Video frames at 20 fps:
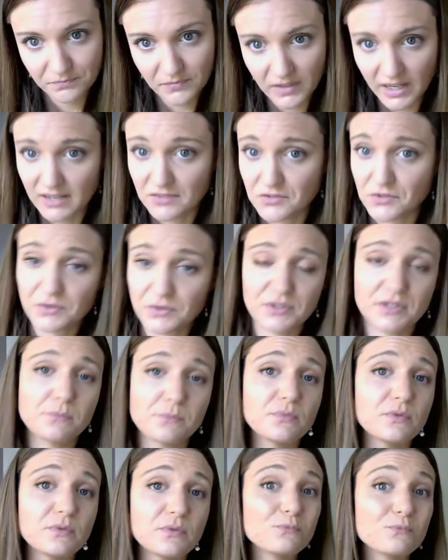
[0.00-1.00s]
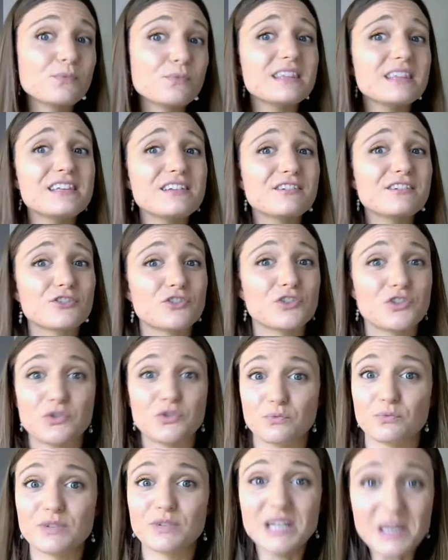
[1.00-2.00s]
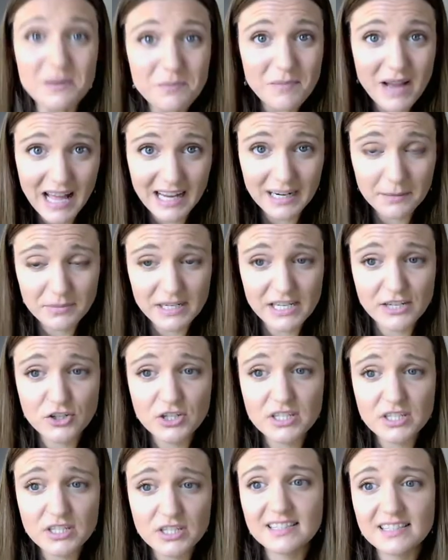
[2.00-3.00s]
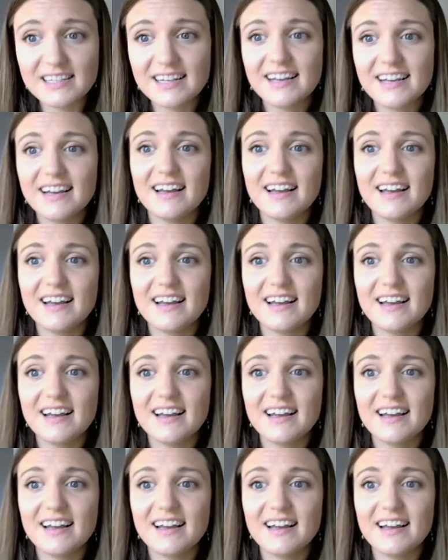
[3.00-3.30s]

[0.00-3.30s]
Okay, so there's some really extreme adaptations,